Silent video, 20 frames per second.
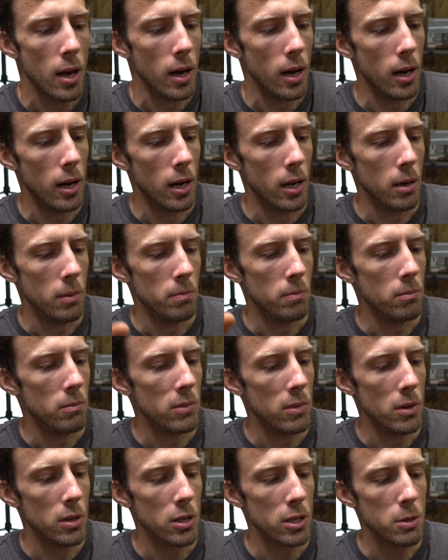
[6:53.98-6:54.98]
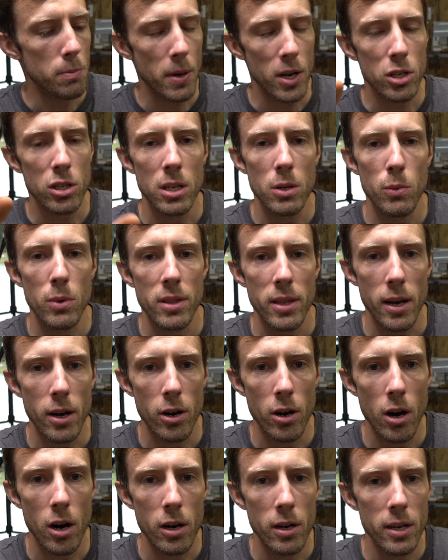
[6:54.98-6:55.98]
Um, especially with
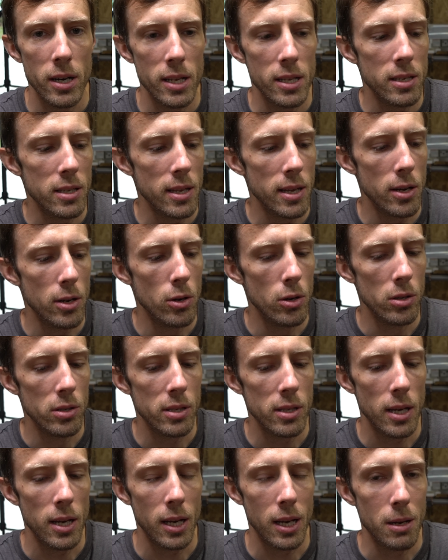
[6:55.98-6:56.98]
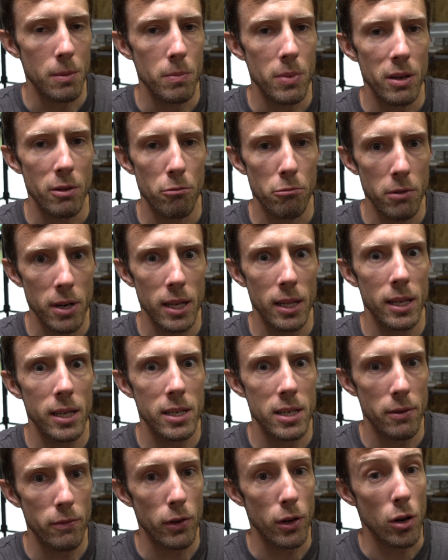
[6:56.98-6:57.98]
air hardening steels, it can be really
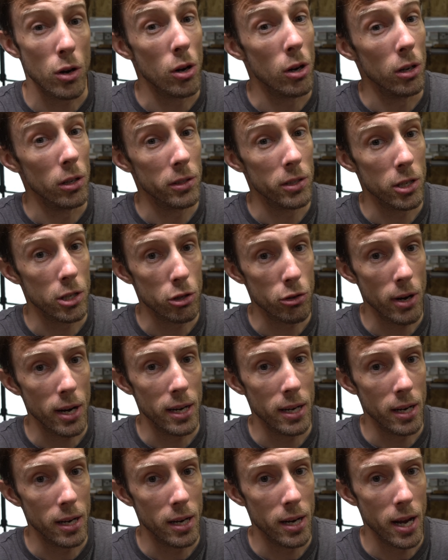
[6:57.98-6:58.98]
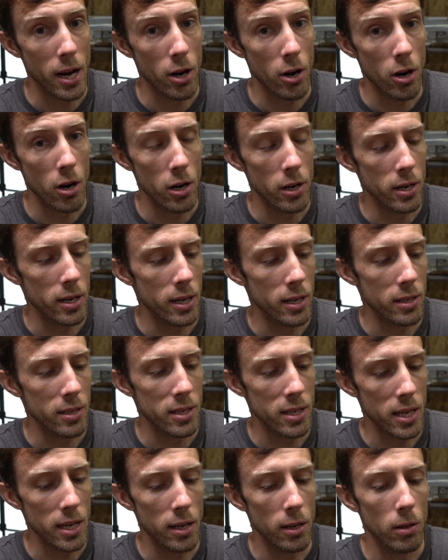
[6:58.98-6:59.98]
difficult to straighten an air hardened
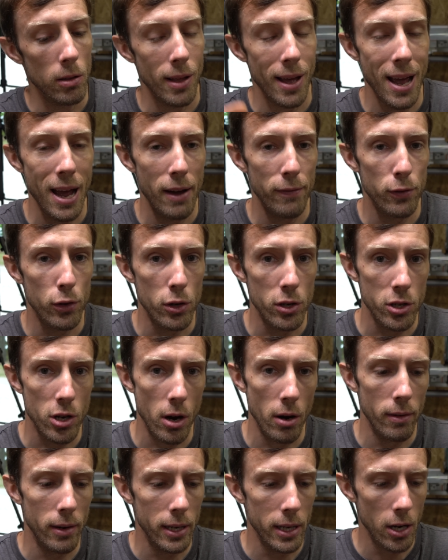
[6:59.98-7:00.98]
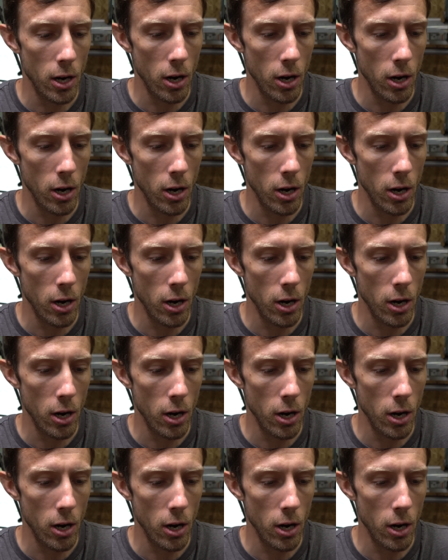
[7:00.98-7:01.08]
steel after it's already